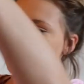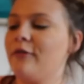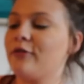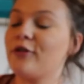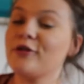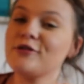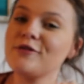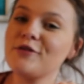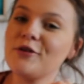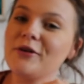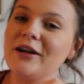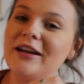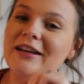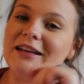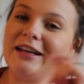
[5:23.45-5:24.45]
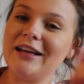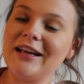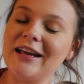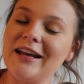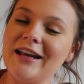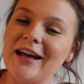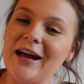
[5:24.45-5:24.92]
For those of you
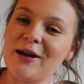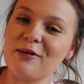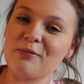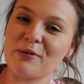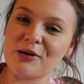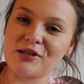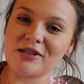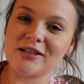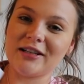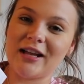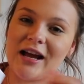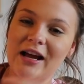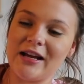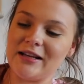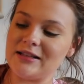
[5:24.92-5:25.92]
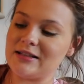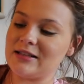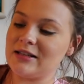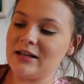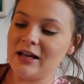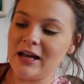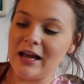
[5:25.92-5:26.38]
needing any kind of
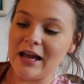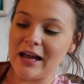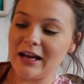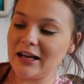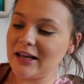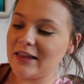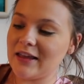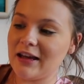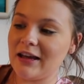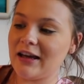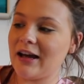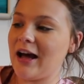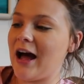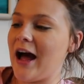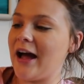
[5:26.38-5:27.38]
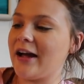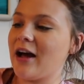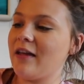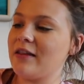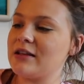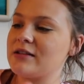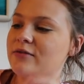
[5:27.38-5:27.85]
personalized anything, I
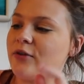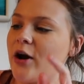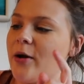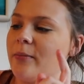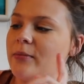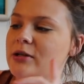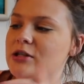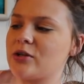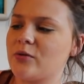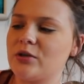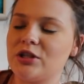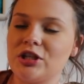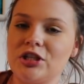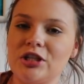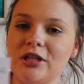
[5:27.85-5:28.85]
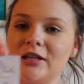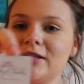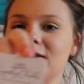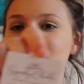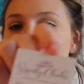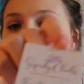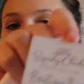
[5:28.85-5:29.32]
got this from Squishy
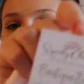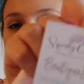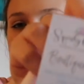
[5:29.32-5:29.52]
Cheeks on